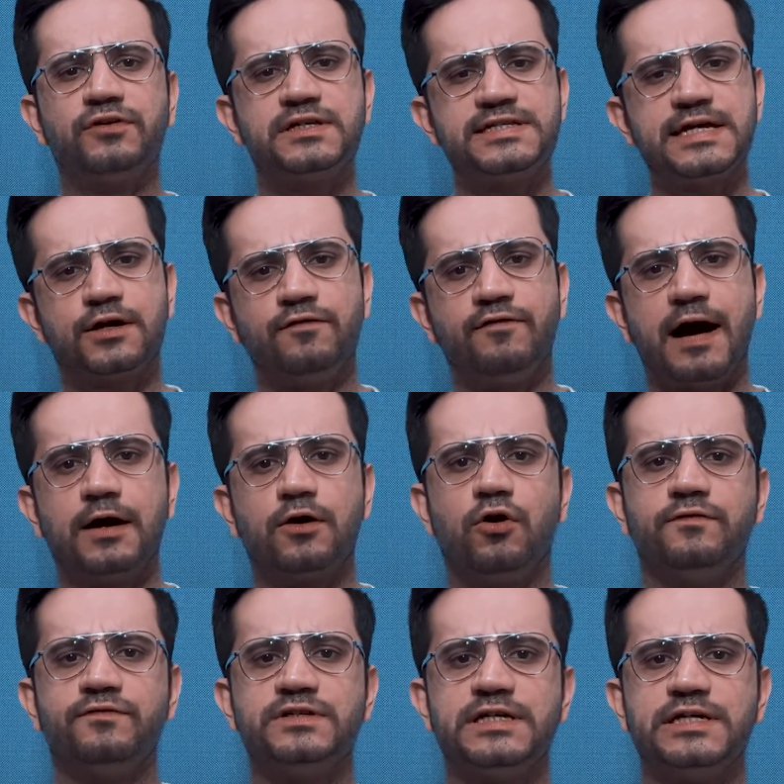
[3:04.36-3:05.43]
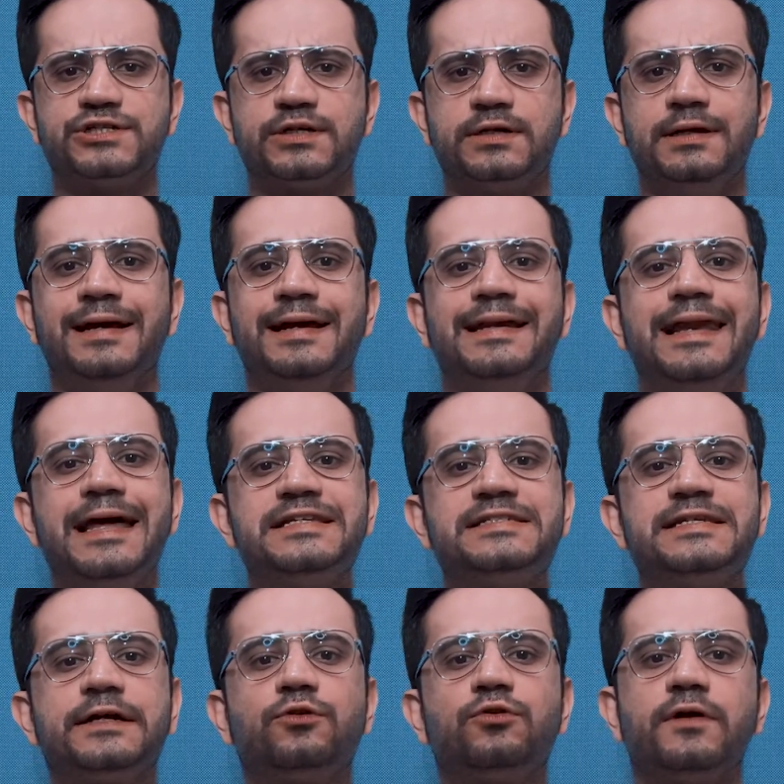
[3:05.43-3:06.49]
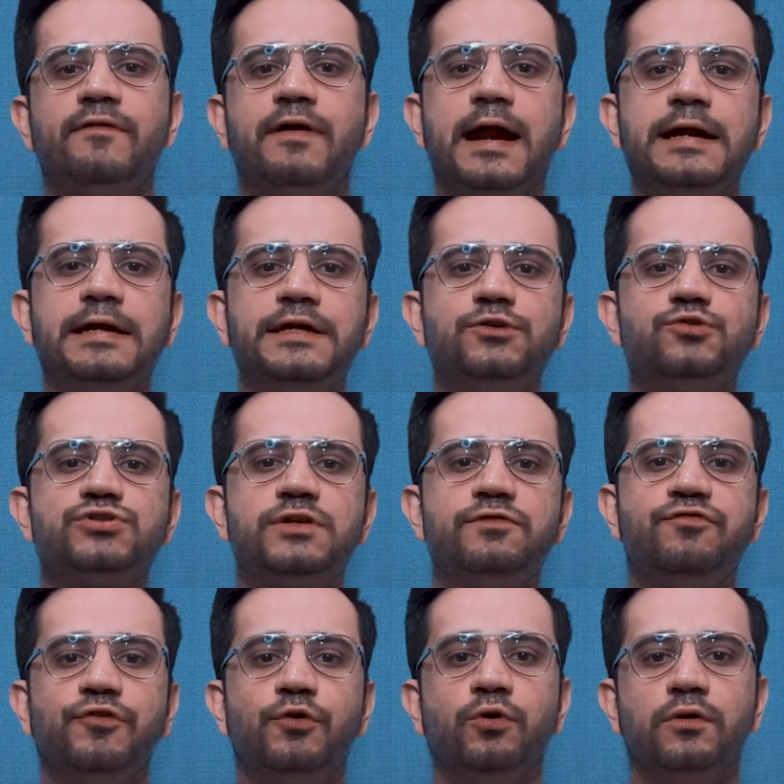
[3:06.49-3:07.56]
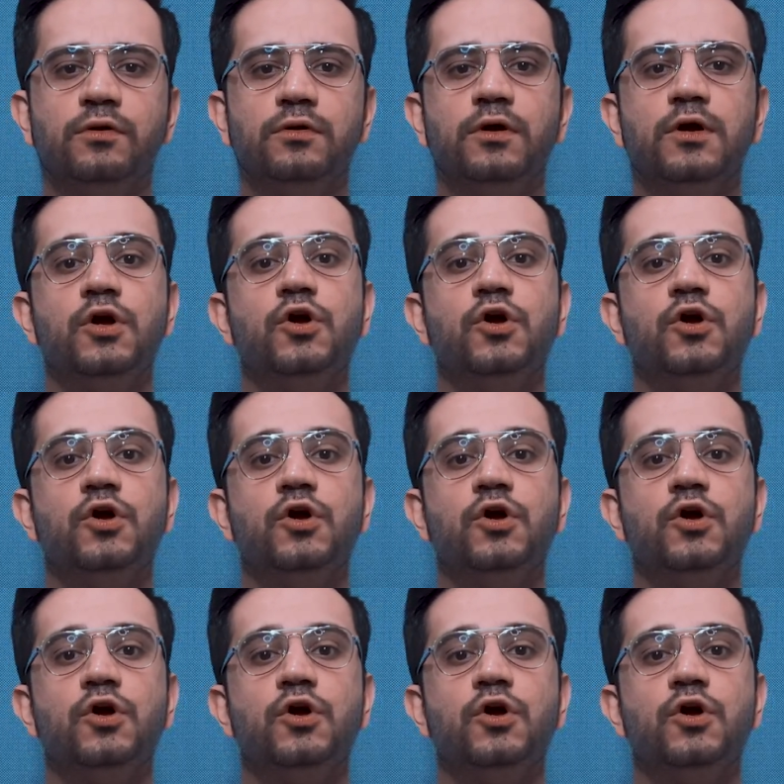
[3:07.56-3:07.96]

the sake of our conversation, let's stick to the variety used in fuel.